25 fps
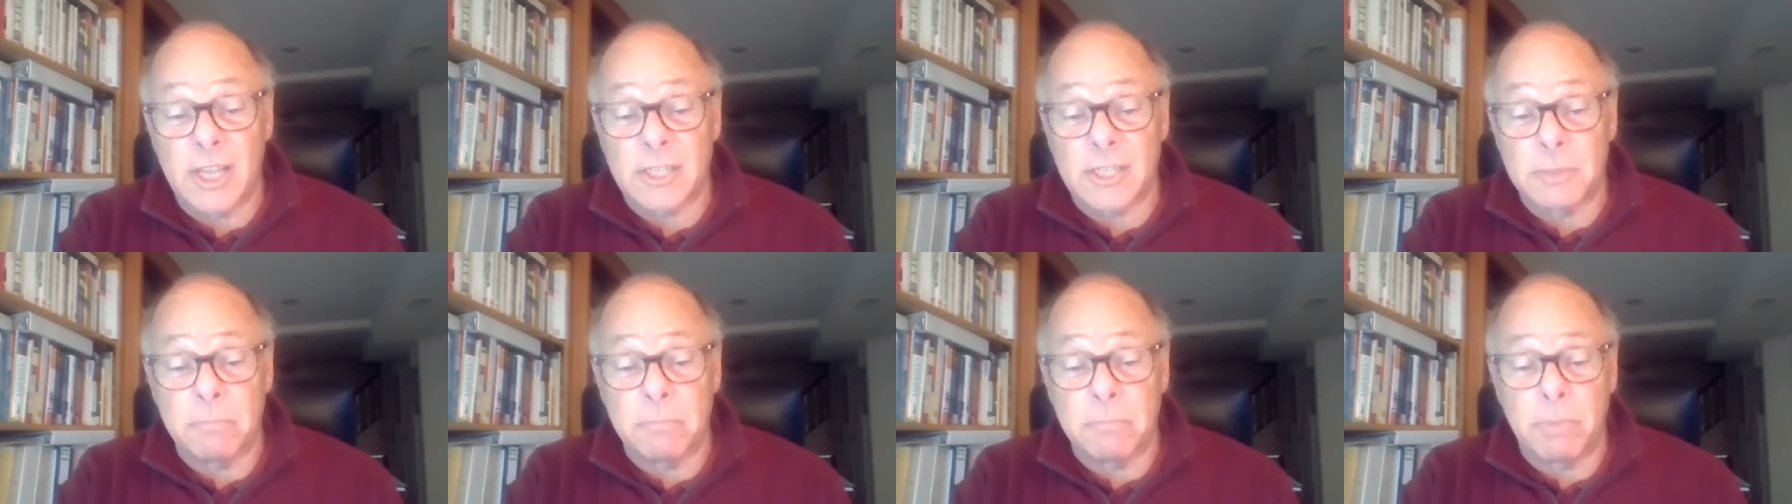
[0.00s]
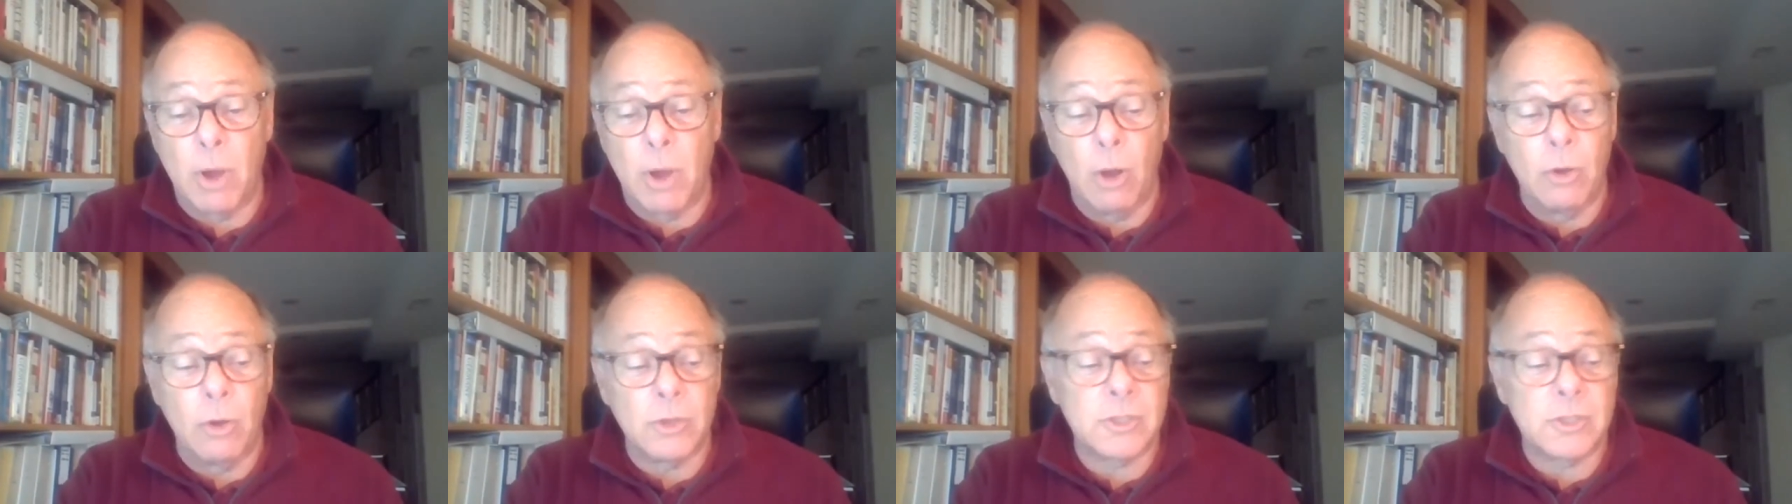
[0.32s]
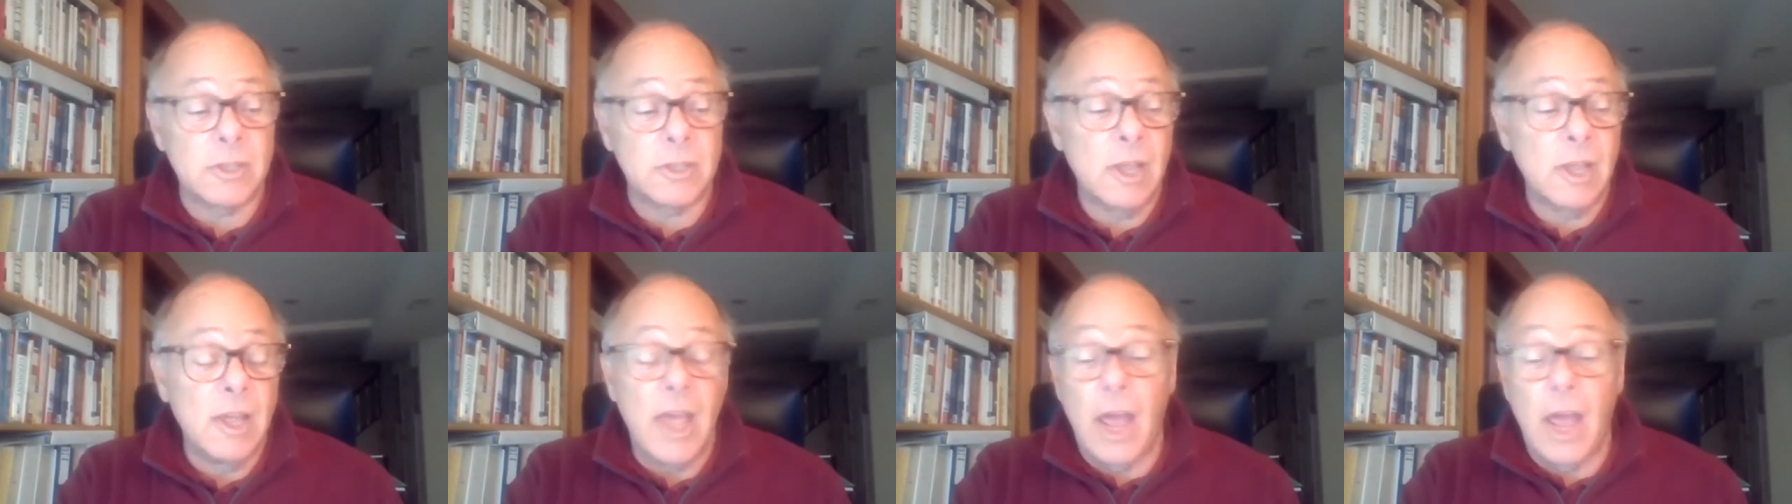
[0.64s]
has
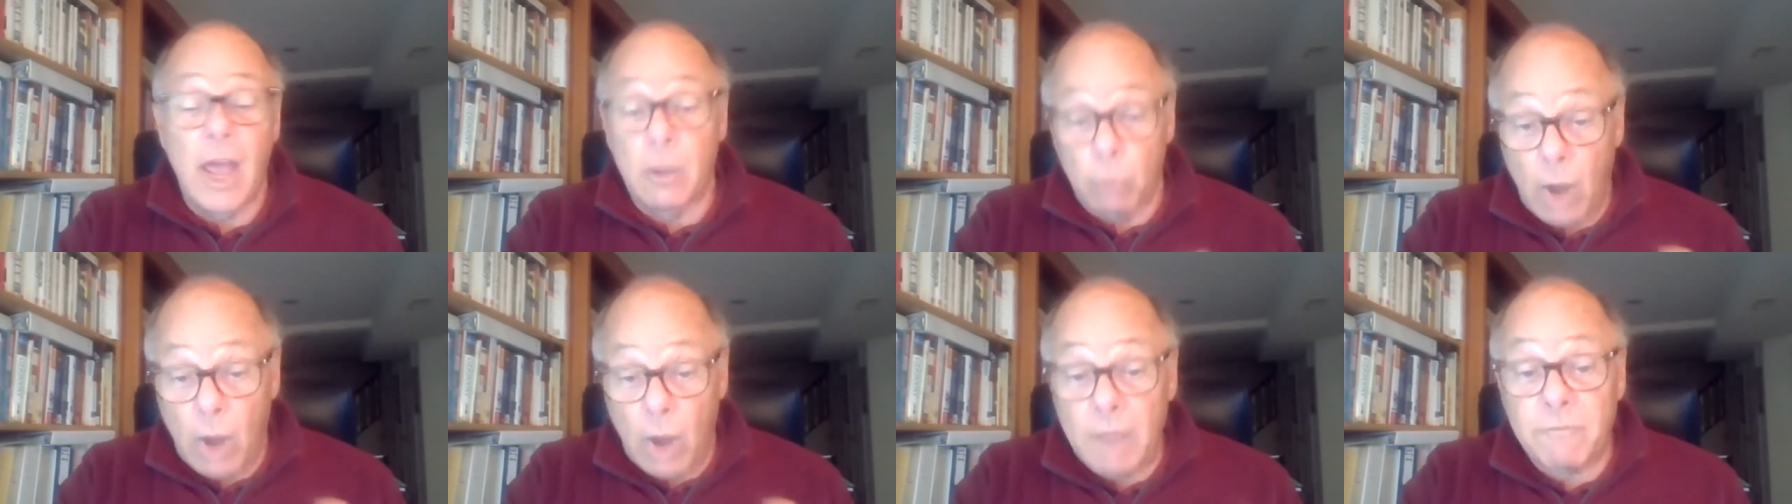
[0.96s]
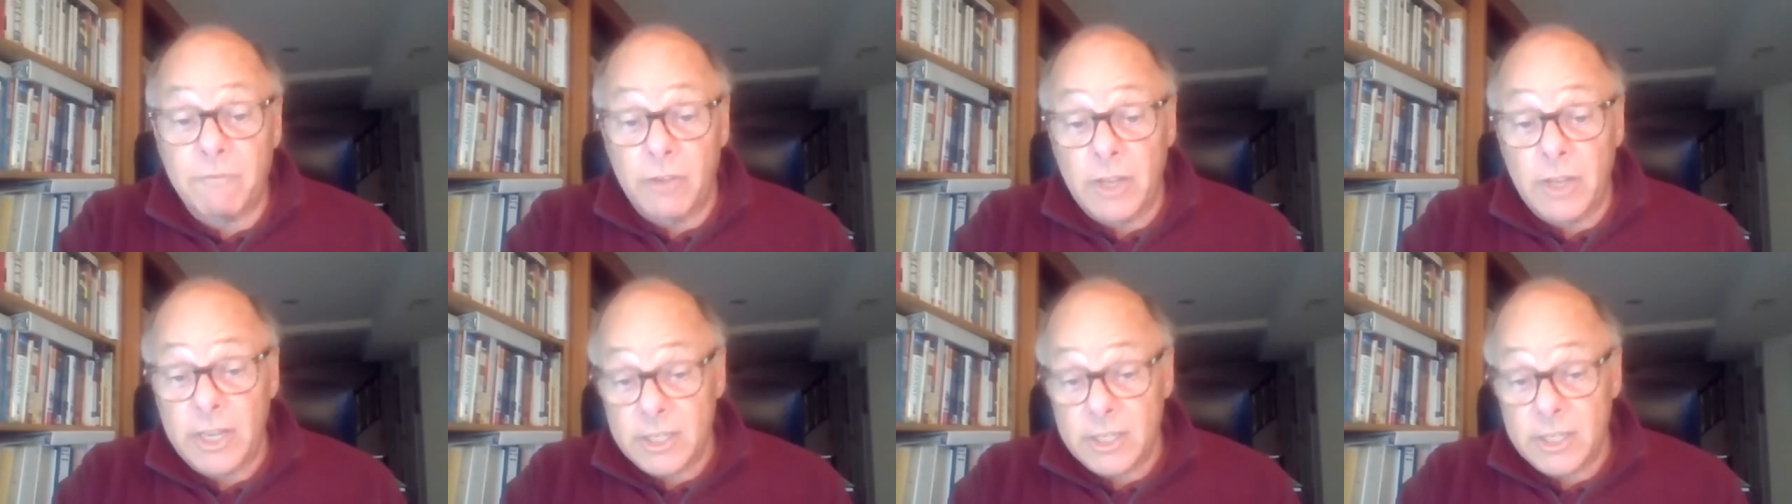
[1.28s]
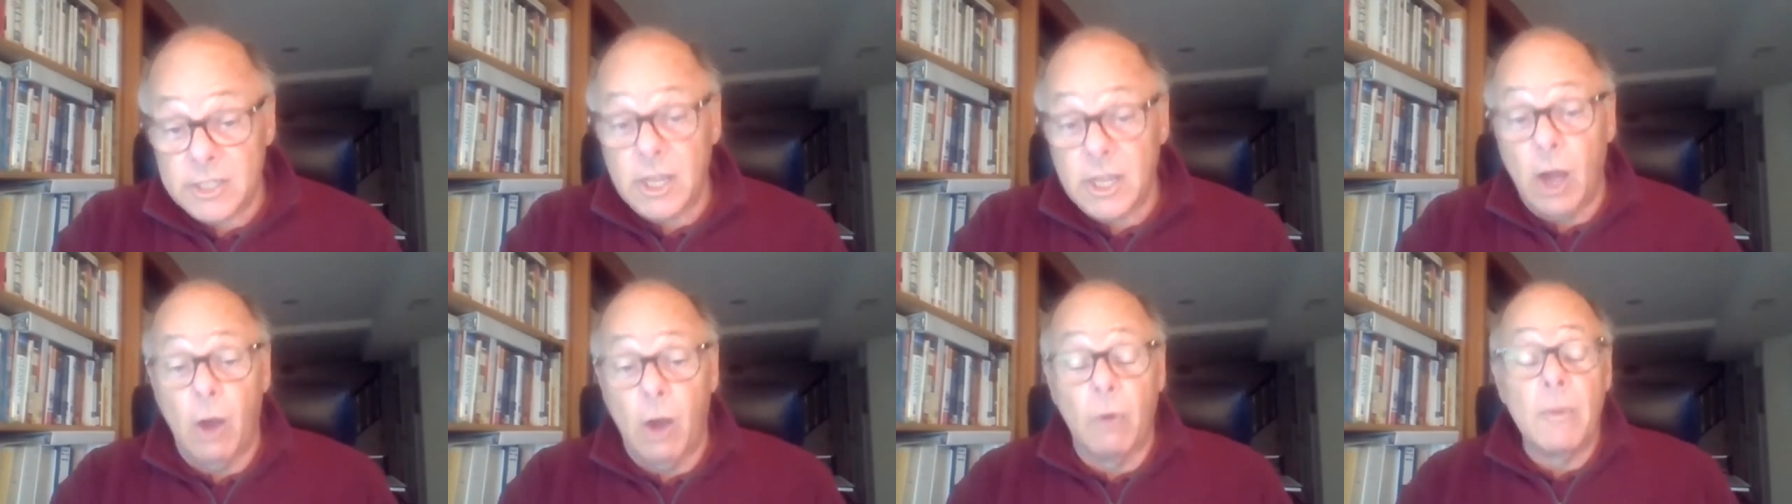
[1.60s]
imposed, and rightfully
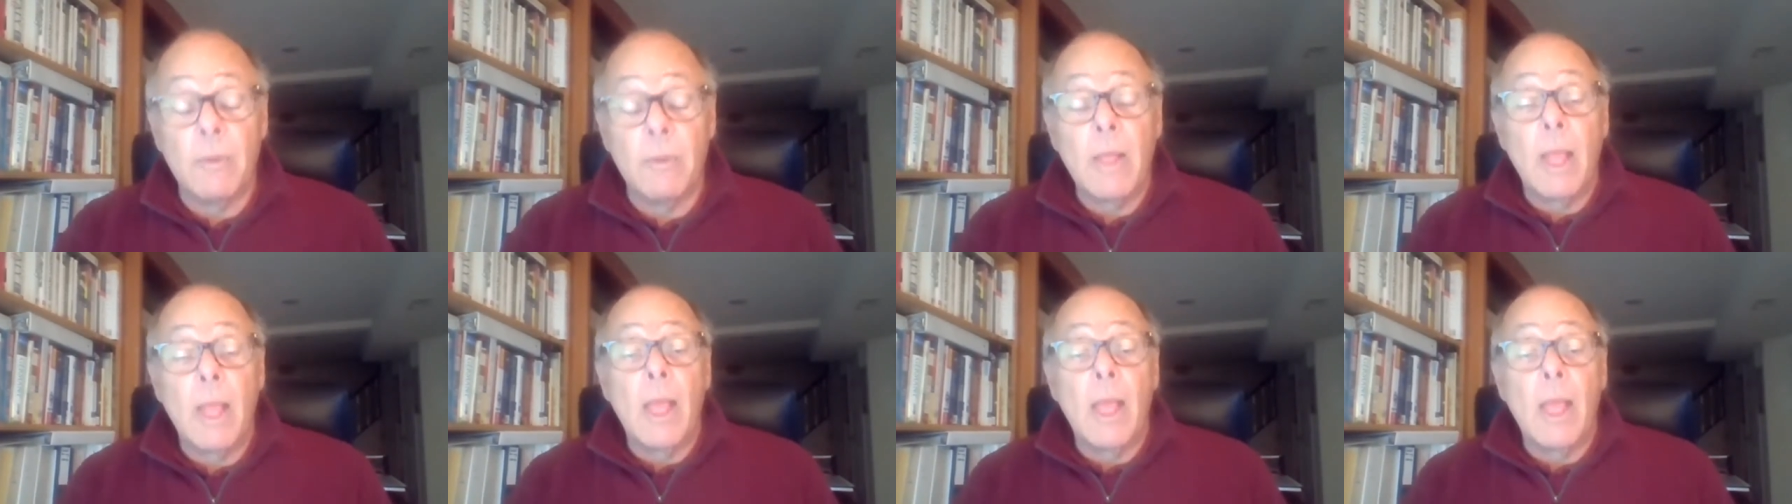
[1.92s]
so.